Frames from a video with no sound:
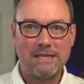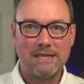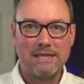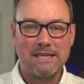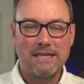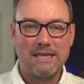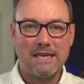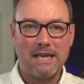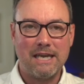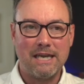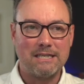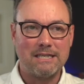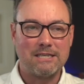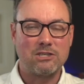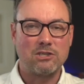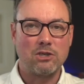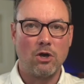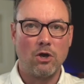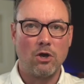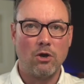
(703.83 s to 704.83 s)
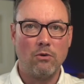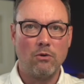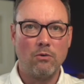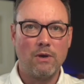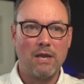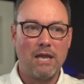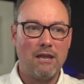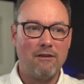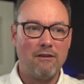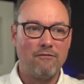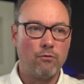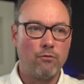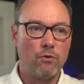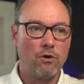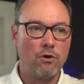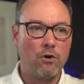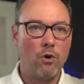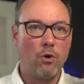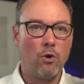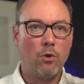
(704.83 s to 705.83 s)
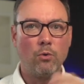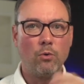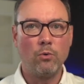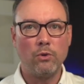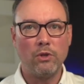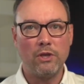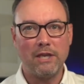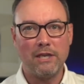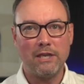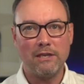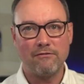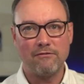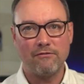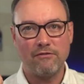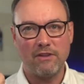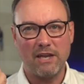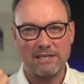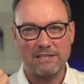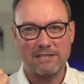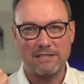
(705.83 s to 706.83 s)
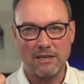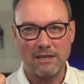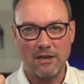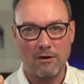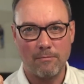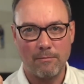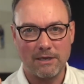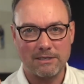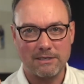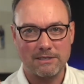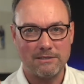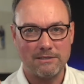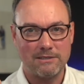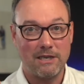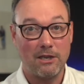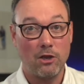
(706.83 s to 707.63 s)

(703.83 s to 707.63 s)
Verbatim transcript: and so if we're only flexing our muscle and saying,